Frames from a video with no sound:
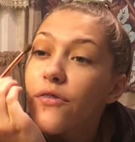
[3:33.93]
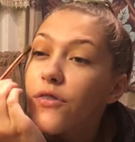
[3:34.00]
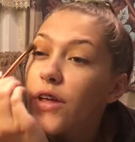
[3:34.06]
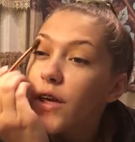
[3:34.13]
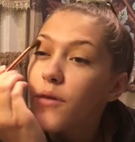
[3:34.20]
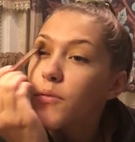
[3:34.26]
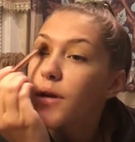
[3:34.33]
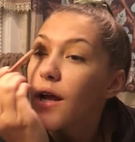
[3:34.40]

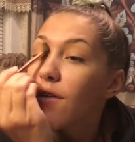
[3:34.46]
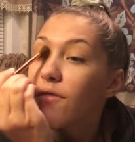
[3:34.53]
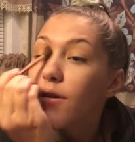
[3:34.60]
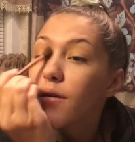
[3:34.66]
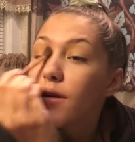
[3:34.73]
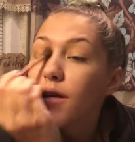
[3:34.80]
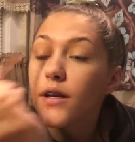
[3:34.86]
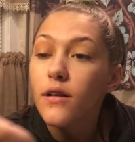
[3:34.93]
it,
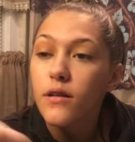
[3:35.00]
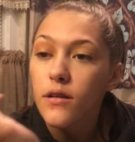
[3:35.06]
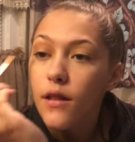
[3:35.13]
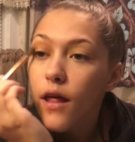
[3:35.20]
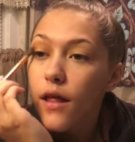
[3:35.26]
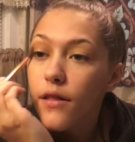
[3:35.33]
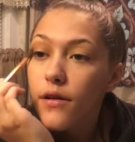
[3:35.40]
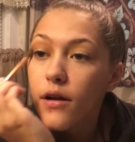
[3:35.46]
whatever, into
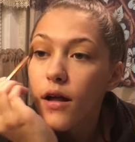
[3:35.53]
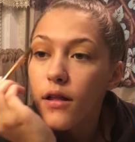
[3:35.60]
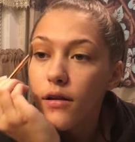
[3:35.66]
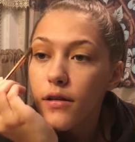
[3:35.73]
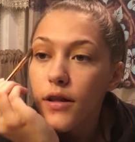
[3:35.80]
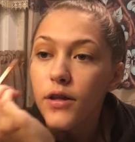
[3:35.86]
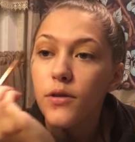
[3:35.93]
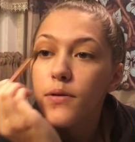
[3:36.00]
the other
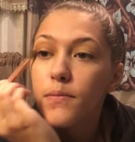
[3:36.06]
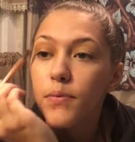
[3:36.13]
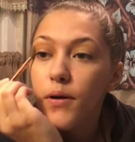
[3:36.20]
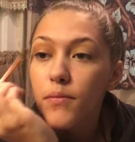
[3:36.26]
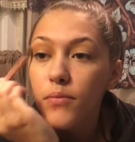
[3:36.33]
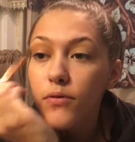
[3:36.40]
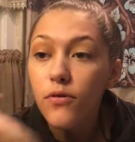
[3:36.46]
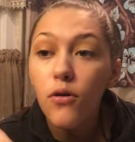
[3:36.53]
color that you had
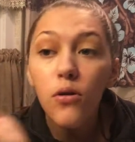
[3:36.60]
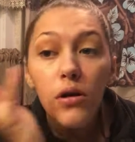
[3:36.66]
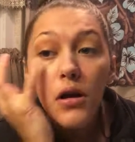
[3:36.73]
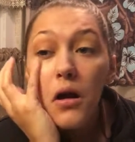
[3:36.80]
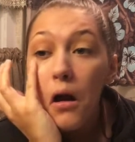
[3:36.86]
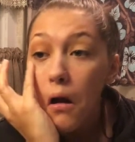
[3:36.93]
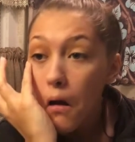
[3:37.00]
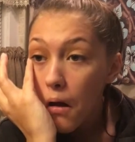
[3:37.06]
put before.